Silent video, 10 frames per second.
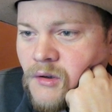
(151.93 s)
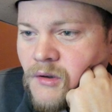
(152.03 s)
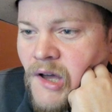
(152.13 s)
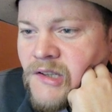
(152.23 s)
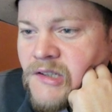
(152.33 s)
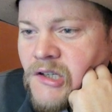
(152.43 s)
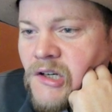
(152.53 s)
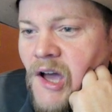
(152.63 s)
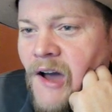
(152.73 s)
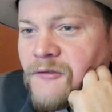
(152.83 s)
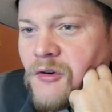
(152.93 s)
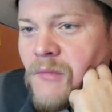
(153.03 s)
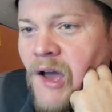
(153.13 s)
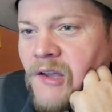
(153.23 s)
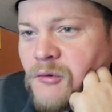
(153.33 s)
That's the
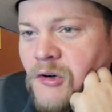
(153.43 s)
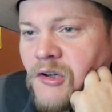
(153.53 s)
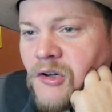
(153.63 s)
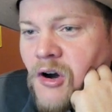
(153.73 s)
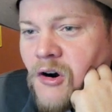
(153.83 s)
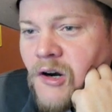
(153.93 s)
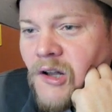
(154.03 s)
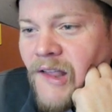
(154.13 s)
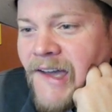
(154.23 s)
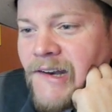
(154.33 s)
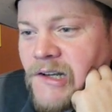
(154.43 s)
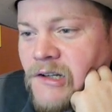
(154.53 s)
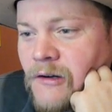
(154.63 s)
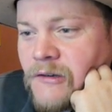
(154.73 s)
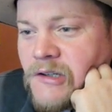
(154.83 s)
aftermath where the car
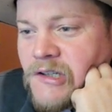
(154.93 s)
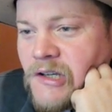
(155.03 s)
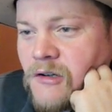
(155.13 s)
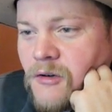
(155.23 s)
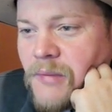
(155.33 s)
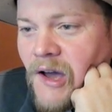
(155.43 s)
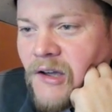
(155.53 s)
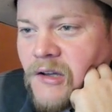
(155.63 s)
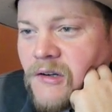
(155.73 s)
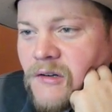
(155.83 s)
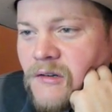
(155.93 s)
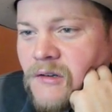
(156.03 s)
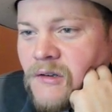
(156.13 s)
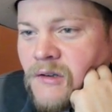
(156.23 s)
landed on this hill back here.